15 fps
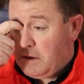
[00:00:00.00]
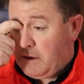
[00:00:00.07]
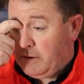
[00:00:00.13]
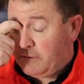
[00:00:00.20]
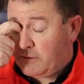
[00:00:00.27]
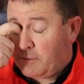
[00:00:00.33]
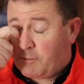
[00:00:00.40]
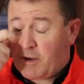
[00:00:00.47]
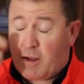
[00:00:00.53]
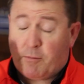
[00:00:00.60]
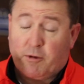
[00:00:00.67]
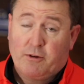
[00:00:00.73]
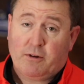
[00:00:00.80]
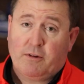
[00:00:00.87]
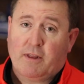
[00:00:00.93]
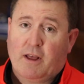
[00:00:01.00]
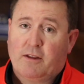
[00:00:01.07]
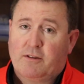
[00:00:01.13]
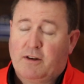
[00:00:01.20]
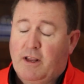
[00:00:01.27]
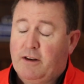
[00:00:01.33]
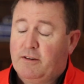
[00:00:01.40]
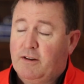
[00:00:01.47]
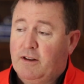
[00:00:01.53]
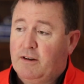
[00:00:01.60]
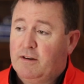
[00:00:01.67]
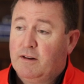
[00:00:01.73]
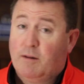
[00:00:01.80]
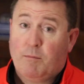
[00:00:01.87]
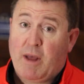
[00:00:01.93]
in September
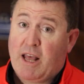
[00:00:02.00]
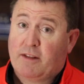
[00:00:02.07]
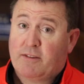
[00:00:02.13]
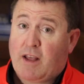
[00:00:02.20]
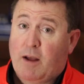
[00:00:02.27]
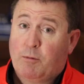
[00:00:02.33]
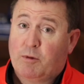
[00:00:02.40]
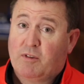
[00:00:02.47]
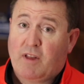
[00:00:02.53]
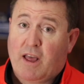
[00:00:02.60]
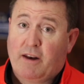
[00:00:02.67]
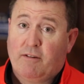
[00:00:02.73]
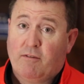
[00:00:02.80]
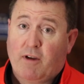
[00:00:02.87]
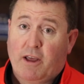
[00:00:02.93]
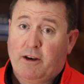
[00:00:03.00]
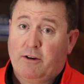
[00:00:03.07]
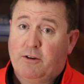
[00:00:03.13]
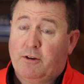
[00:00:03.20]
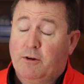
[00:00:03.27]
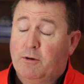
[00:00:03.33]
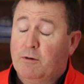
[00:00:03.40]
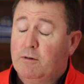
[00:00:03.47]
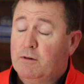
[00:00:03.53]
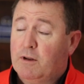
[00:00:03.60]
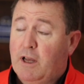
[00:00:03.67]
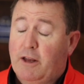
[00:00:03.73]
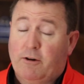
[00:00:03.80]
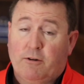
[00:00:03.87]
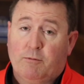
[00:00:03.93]
2018. A Mass I was not invited to.
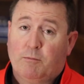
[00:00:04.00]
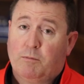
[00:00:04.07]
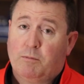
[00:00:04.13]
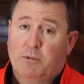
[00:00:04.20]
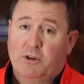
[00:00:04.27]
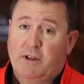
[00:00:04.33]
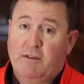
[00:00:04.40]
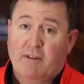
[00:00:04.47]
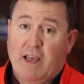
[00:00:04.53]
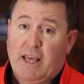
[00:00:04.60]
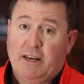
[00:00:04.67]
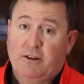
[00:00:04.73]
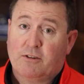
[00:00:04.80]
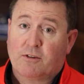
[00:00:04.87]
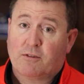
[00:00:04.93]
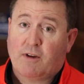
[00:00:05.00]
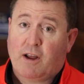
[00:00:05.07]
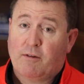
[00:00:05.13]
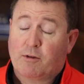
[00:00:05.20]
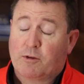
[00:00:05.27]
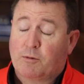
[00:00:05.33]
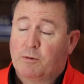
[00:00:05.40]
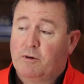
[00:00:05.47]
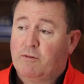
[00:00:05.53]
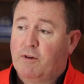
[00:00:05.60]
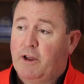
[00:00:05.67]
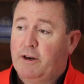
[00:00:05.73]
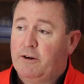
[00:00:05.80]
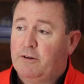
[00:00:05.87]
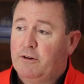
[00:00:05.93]
I don't believe any survivors were
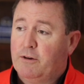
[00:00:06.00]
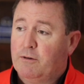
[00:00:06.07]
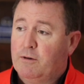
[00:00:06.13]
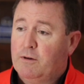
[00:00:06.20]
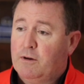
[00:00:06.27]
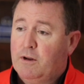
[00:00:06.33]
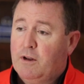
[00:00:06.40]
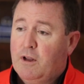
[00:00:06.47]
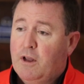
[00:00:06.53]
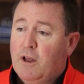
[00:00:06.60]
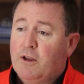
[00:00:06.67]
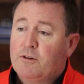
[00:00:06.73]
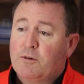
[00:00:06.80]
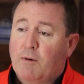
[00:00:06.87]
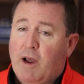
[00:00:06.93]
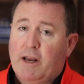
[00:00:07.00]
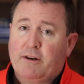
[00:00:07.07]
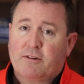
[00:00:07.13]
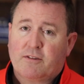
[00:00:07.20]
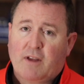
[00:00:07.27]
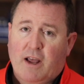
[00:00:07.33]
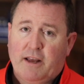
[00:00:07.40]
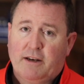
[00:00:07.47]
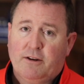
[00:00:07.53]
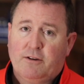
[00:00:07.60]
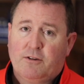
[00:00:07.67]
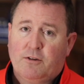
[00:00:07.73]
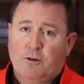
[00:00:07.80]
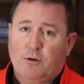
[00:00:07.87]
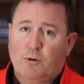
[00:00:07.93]
invited to. So I
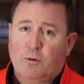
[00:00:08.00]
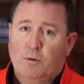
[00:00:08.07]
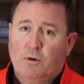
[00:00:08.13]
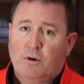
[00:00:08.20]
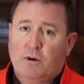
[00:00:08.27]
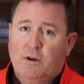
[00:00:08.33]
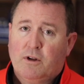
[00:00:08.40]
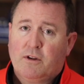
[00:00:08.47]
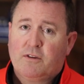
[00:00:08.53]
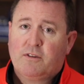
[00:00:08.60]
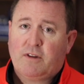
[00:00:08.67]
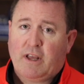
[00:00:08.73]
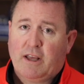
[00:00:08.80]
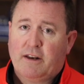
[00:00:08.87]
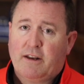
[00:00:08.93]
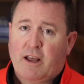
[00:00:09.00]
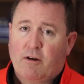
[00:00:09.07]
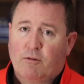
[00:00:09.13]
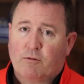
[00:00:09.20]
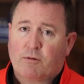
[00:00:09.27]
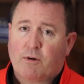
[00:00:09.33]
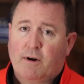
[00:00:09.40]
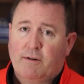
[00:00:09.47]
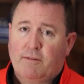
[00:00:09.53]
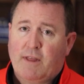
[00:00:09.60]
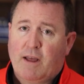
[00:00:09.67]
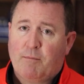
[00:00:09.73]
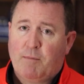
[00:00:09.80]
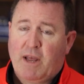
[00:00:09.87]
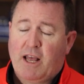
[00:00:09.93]
decided to stand out in front of
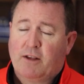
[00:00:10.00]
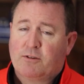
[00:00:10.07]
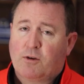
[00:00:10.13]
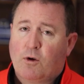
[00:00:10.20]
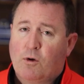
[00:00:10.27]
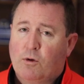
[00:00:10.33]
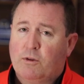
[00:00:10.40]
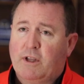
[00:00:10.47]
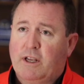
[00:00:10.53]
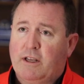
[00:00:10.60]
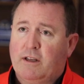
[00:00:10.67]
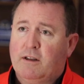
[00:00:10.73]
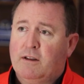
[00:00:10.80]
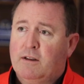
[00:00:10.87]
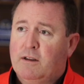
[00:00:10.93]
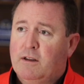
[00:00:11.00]
that Mass holding